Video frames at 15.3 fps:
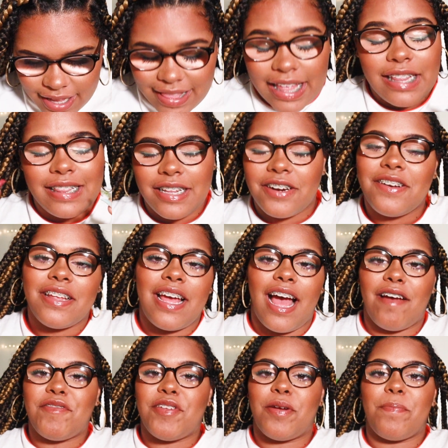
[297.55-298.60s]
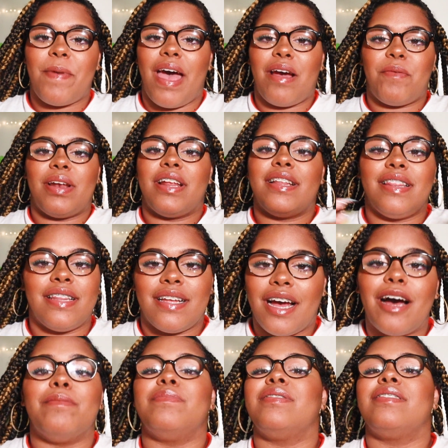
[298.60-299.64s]
They literally have your back when it
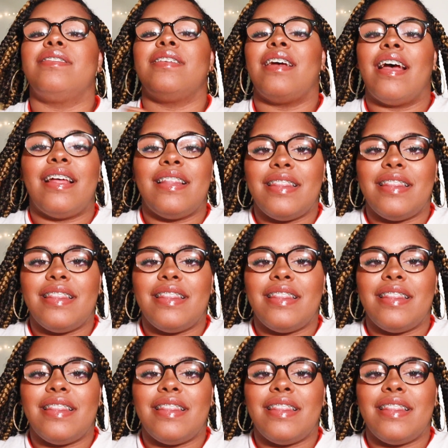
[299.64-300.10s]
comes to